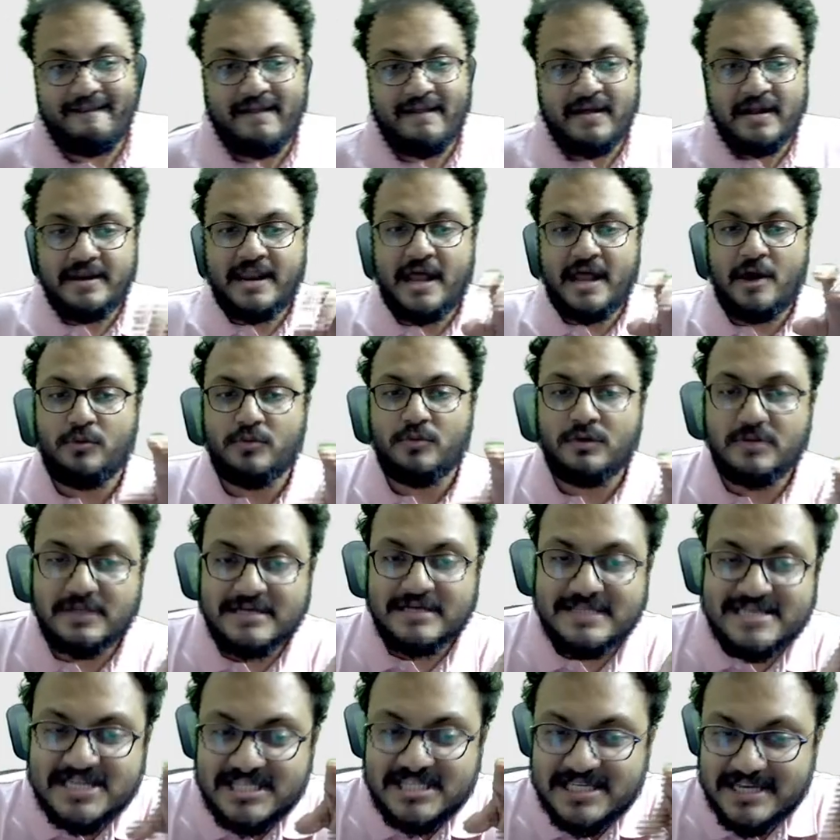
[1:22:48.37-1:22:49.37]
Now,
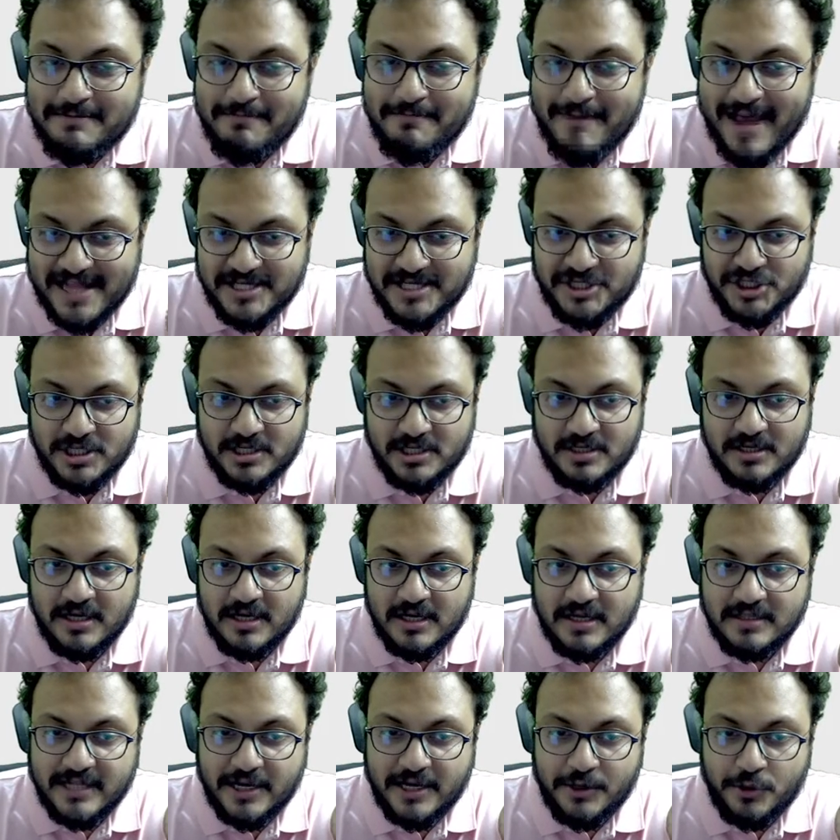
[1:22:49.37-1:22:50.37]
just
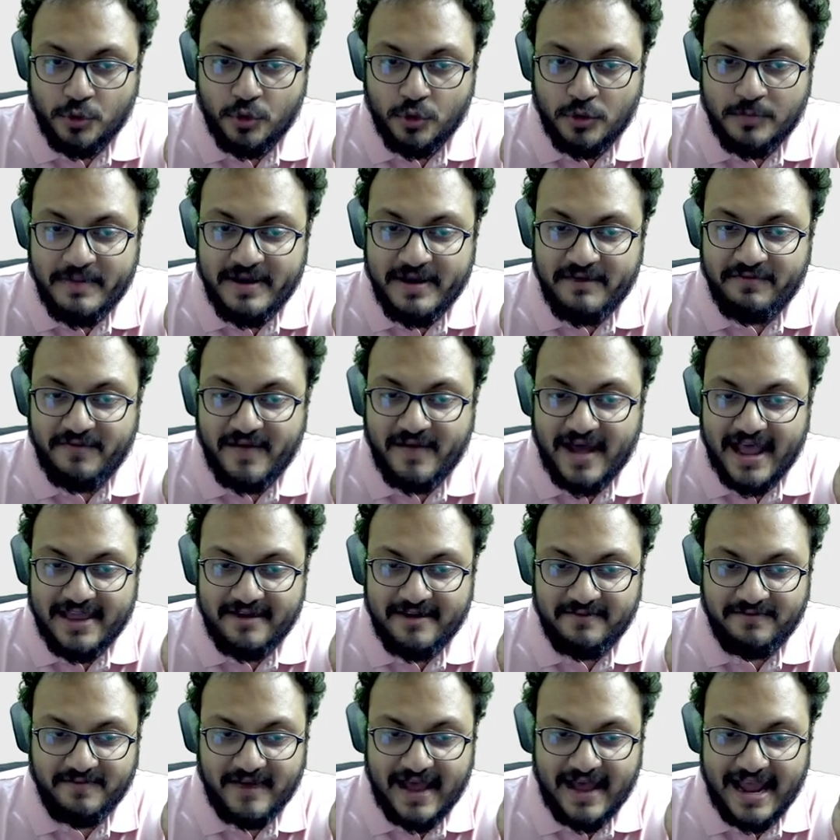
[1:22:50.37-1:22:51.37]
imagine that Rook
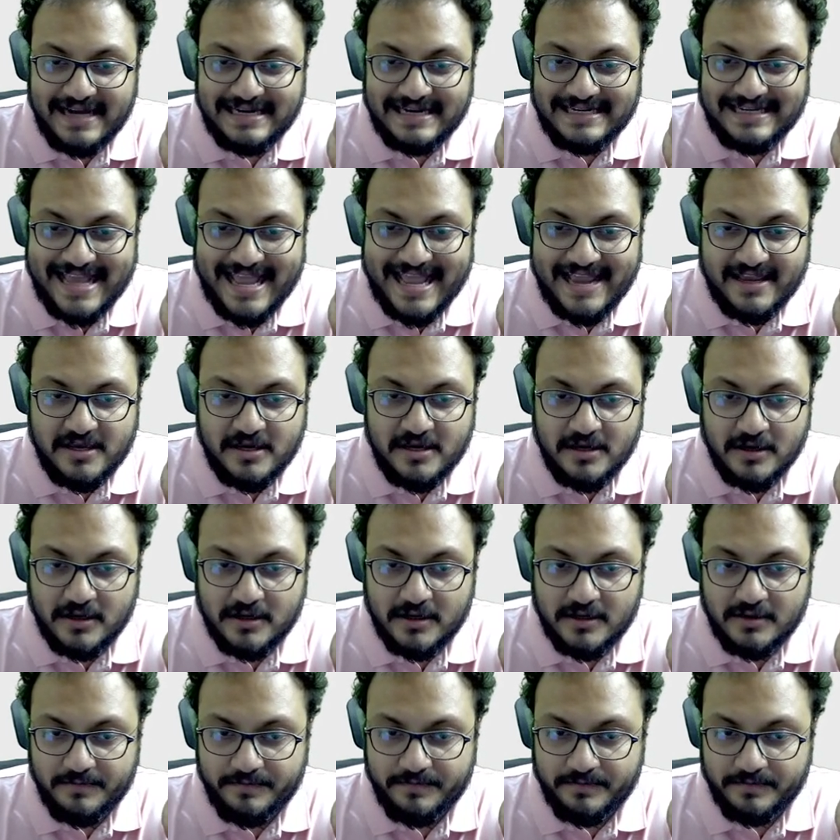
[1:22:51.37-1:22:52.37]
B5 I take
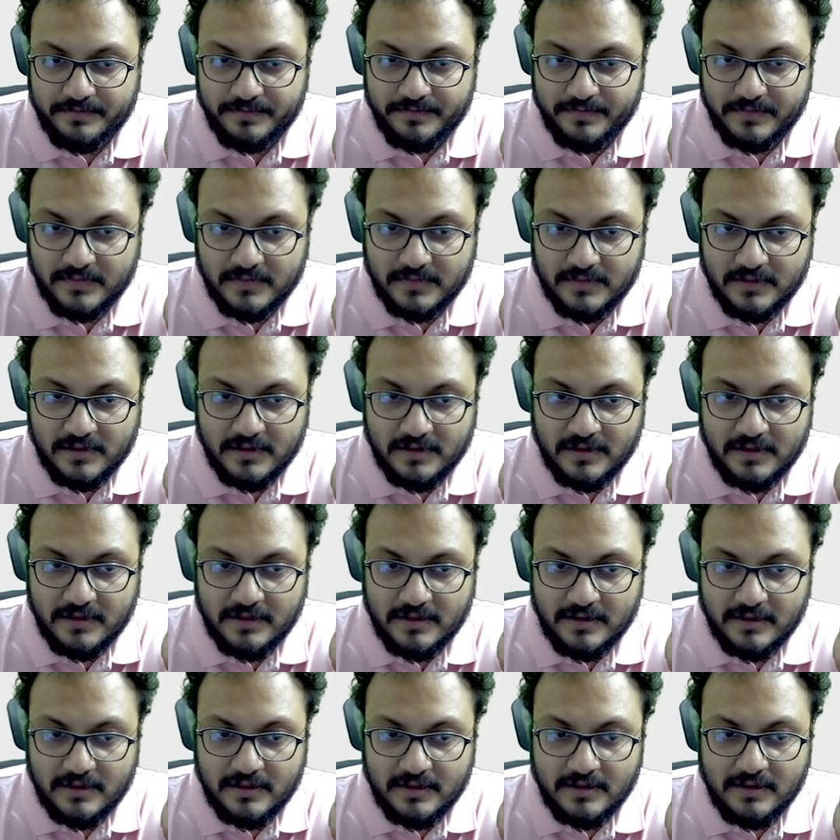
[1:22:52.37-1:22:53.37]
here
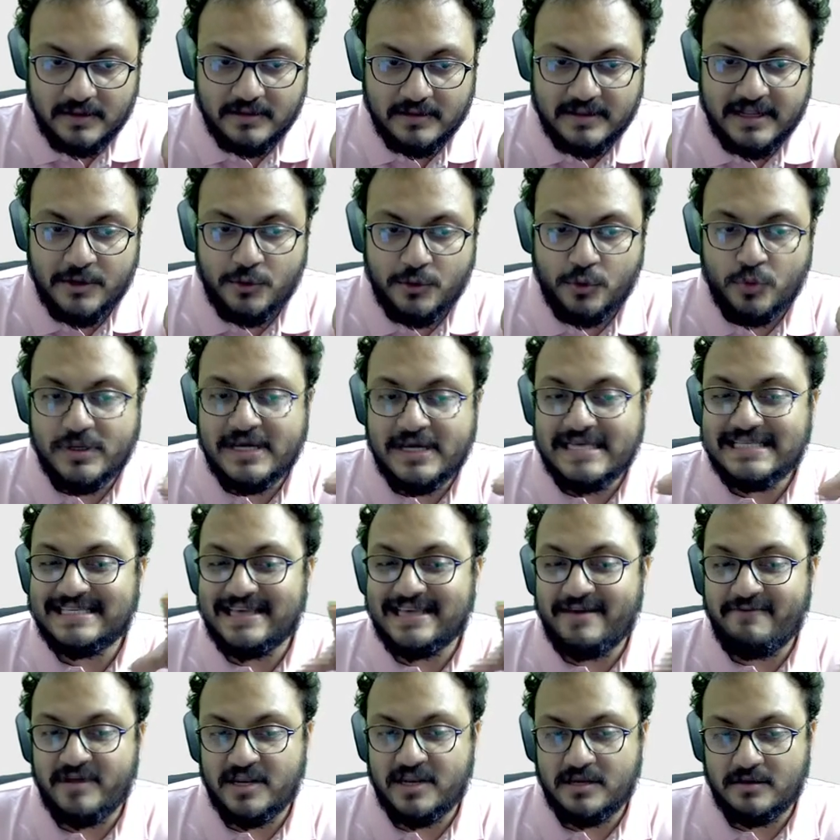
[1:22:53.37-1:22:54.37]
then rookie
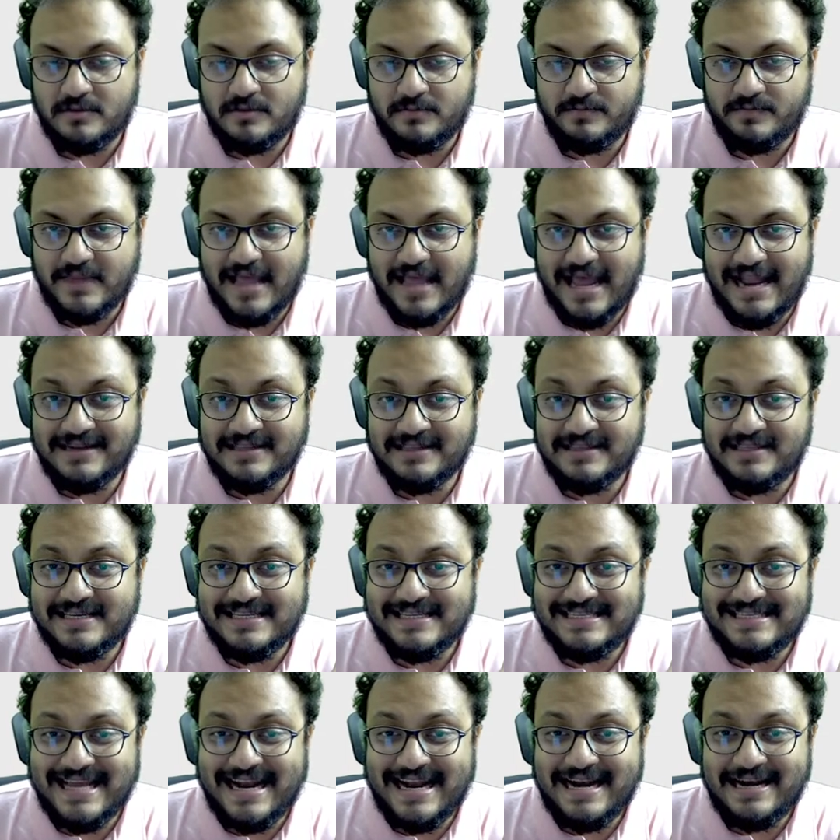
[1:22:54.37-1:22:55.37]
7 and
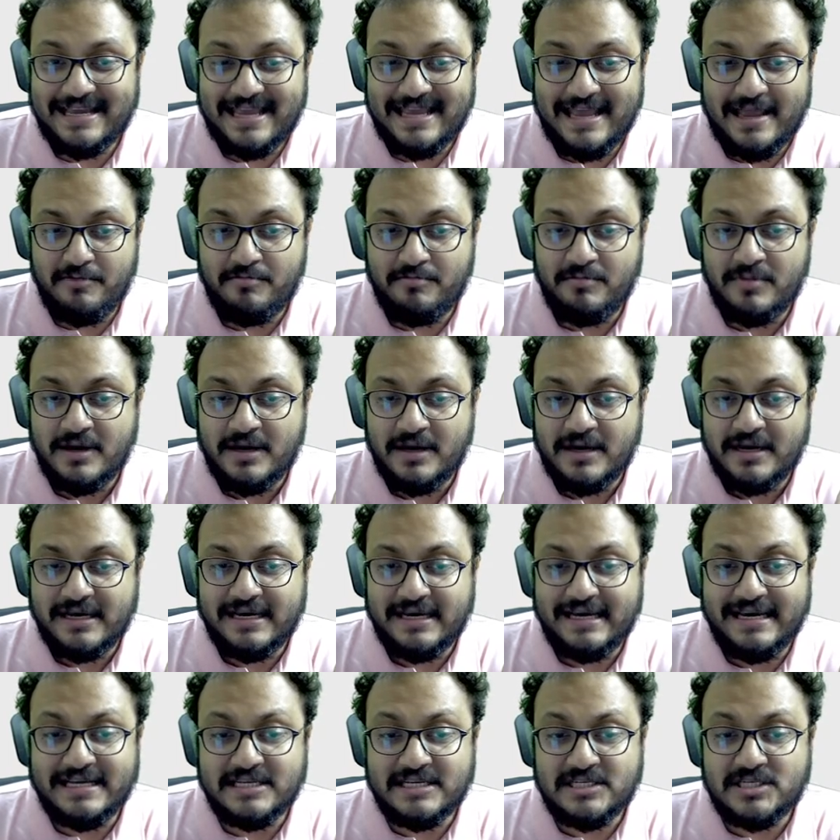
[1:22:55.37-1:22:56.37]
this end game
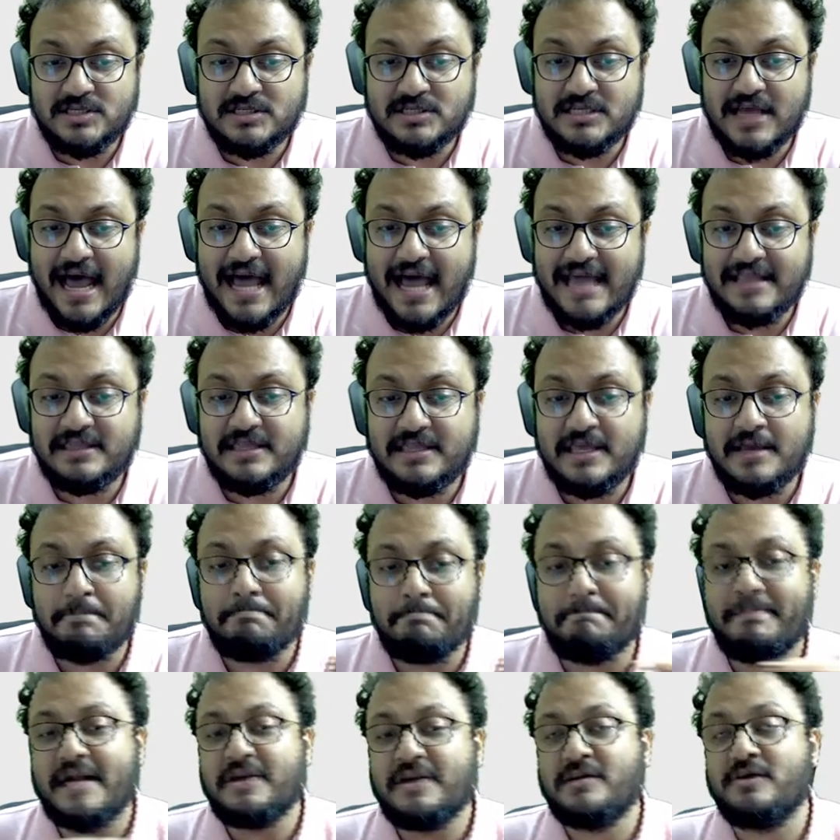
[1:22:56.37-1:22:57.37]
is I think
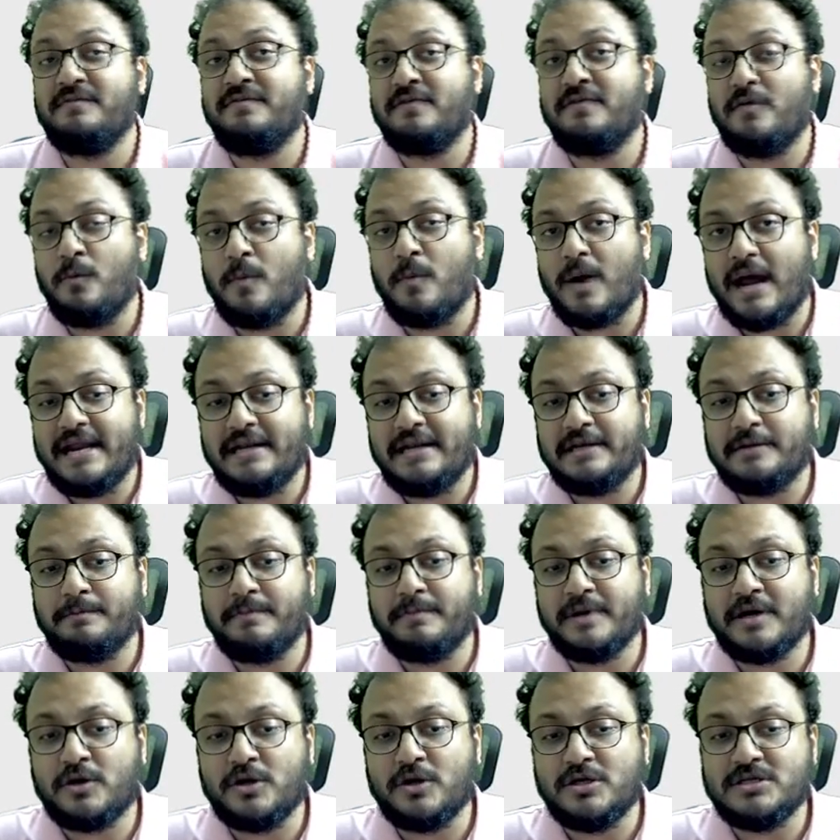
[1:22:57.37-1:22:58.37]
better for white
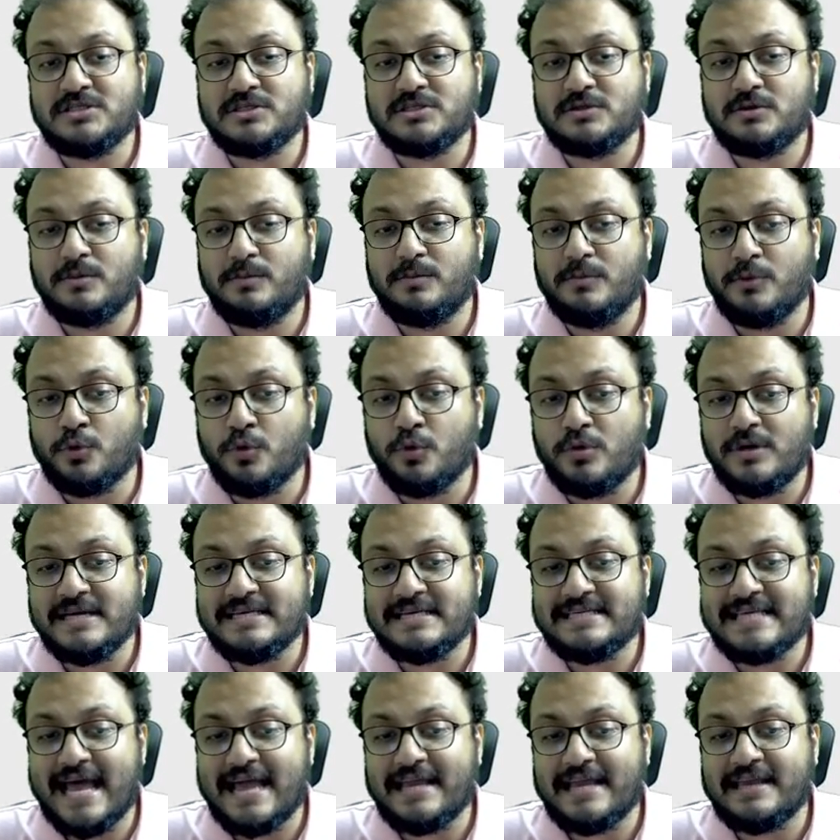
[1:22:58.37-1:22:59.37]
because rook is
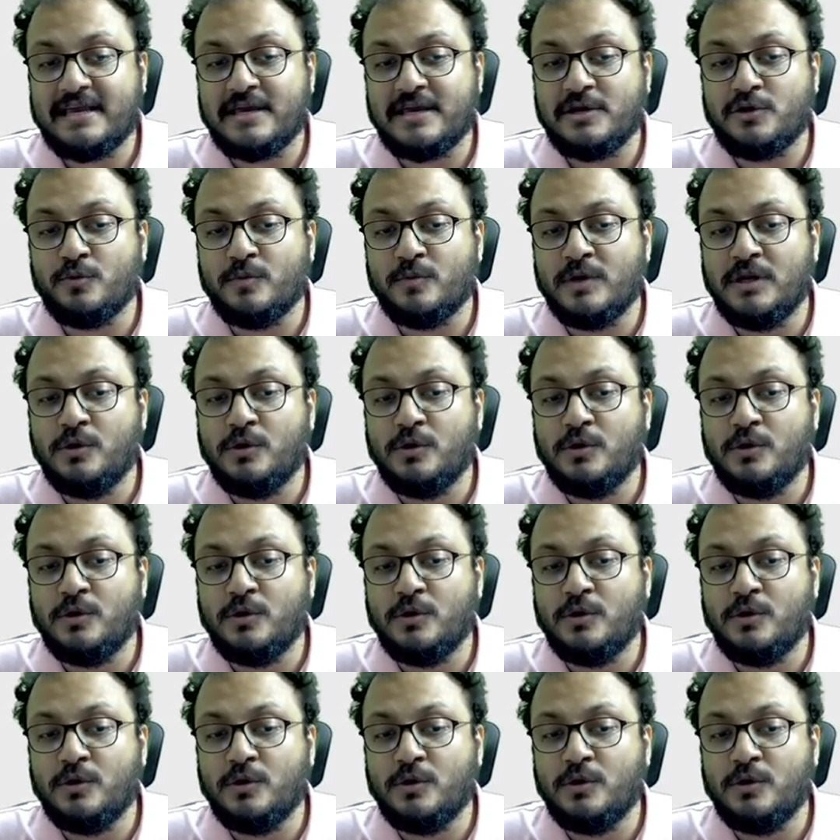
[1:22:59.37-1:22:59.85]
hanging you will